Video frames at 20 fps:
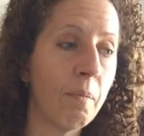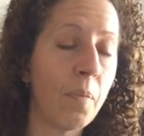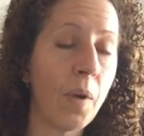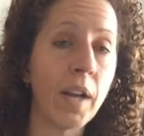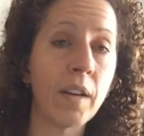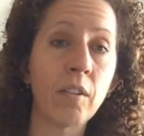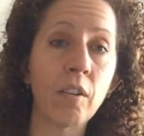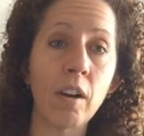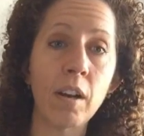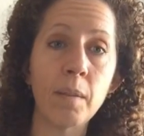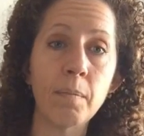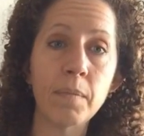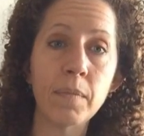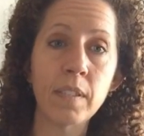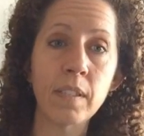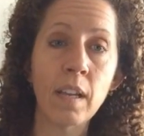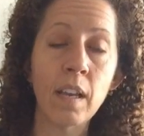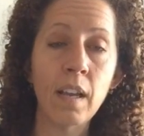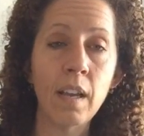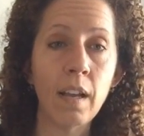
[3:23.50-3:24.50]

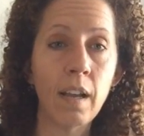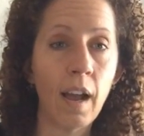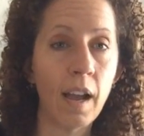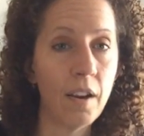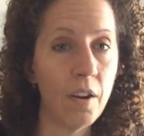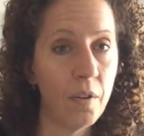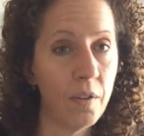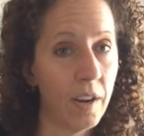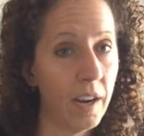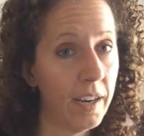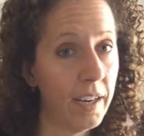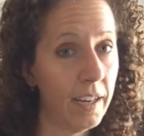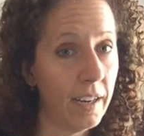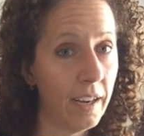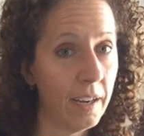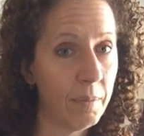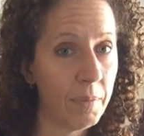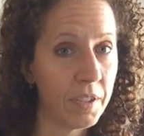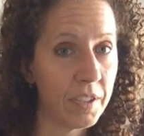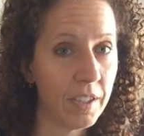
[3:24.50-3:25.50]
Breadcrumbs. I know
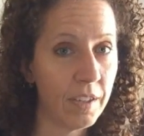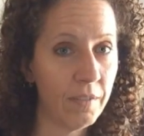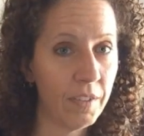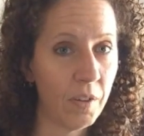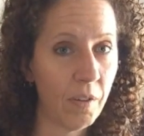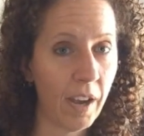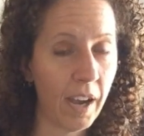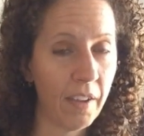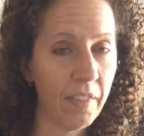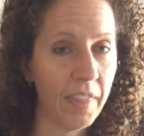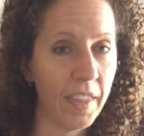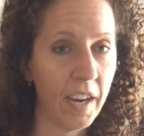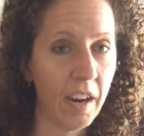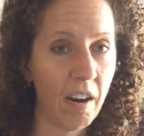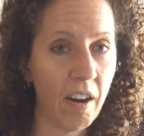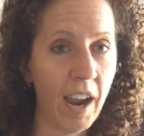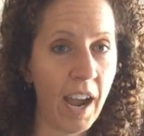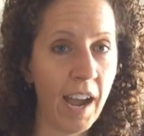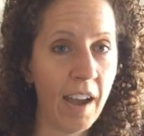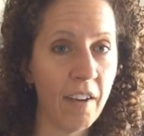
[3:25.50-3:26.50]
99% of you out
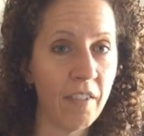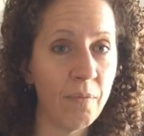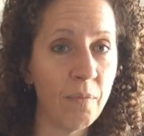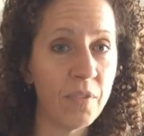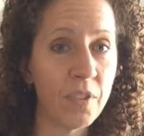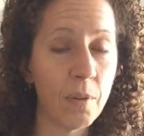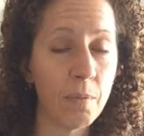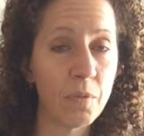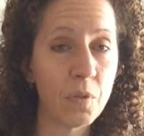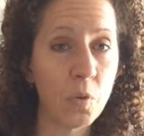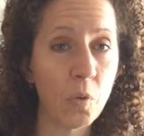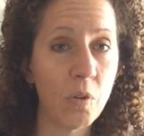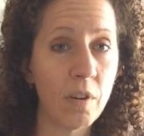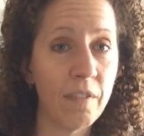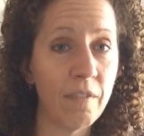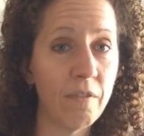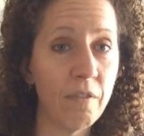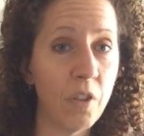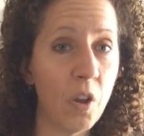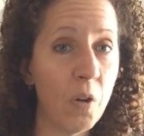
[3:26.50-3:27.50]
there have some sort
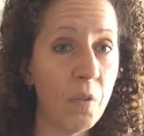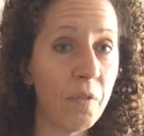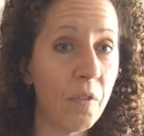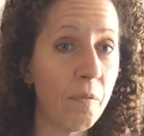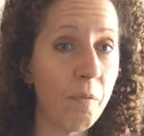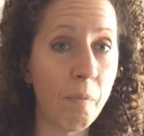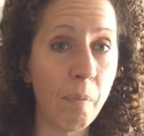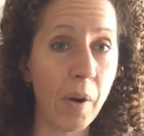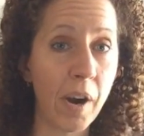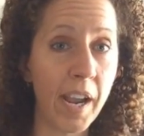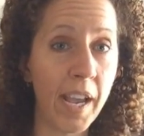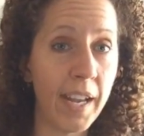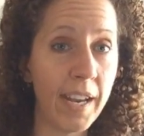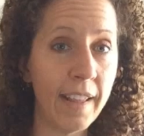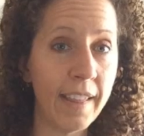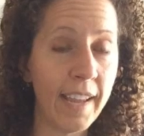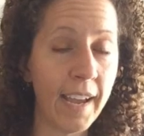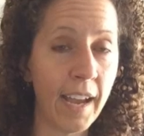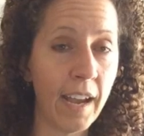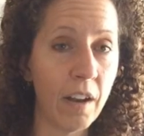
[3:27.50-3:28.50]
of loaf of bread
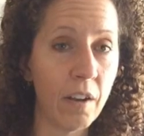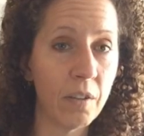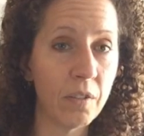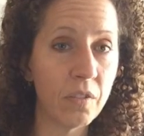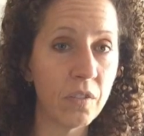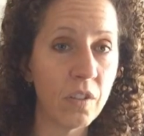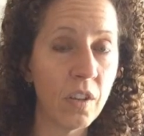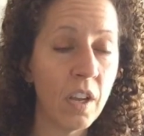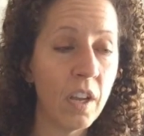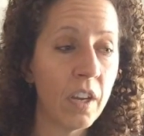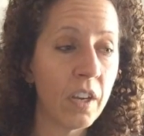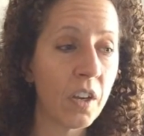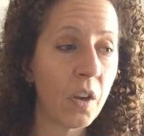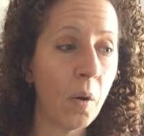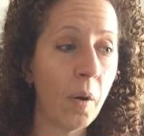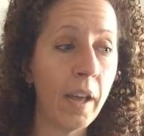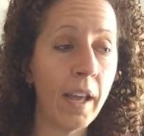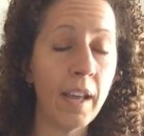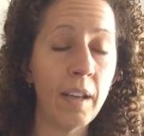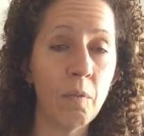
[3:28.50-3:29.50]
in the house.
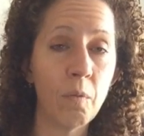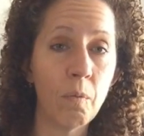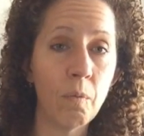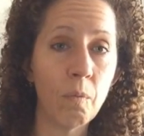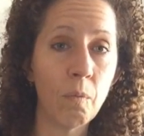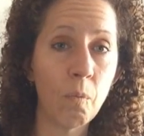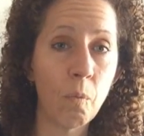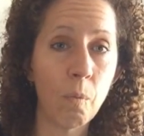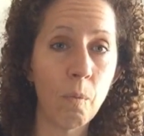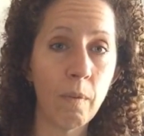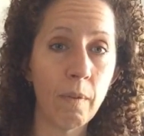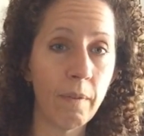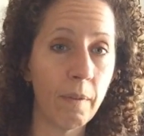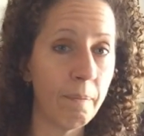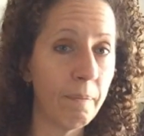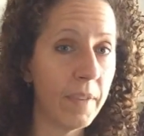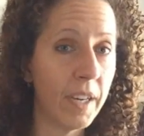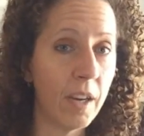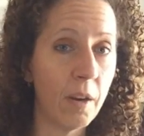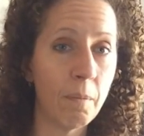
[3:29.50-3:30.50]
Go ahead and
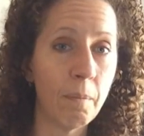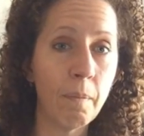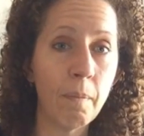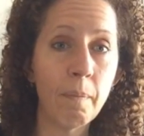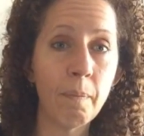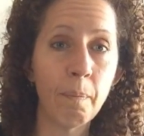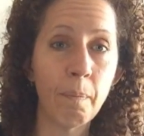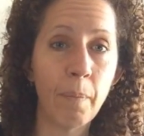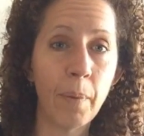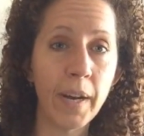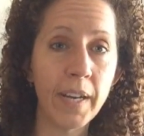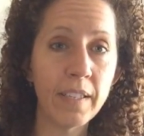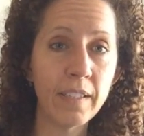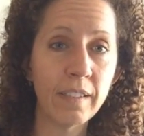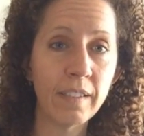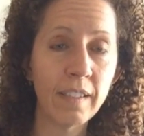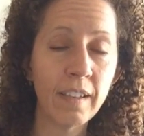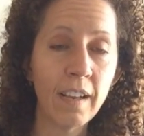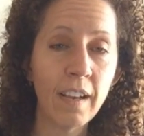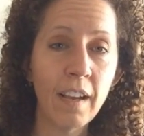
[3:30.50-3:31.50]

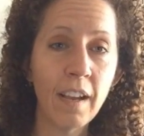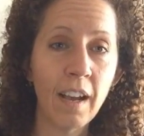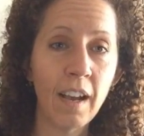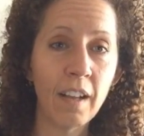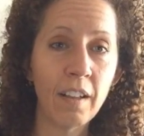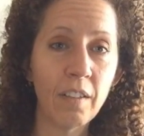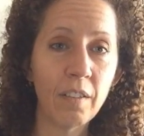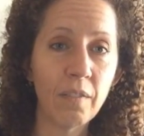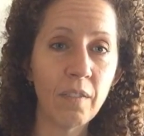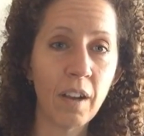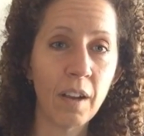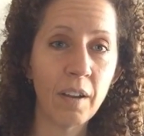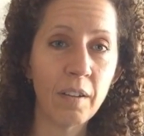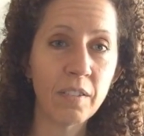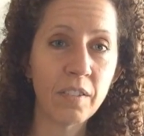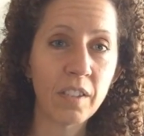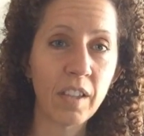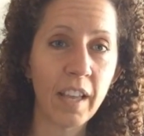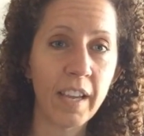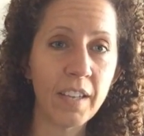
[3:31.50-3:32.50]
buzz a
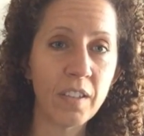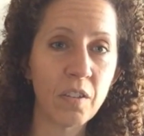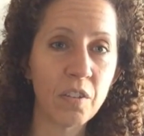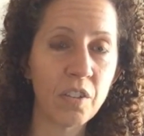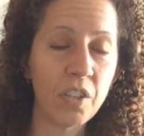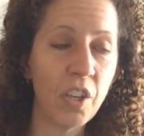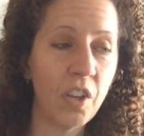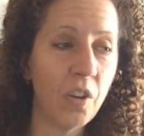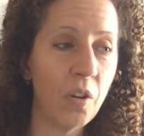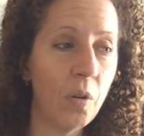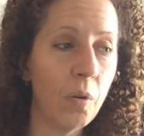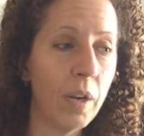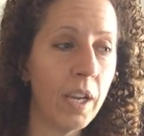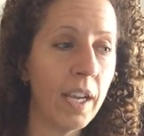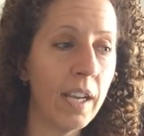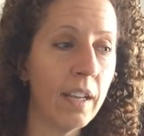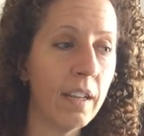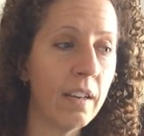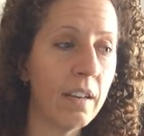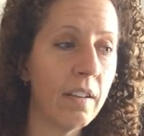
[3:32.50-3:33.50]
slice or two
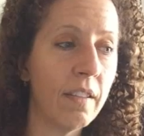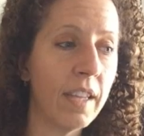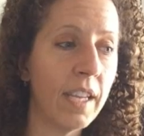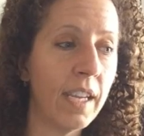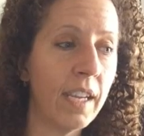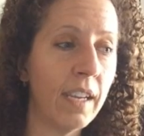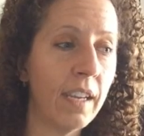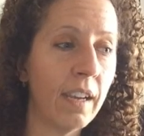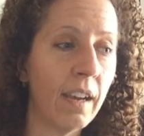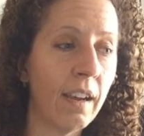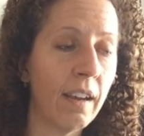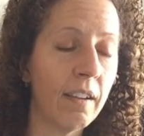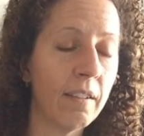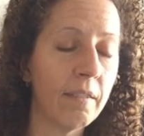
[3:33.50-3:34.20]
in the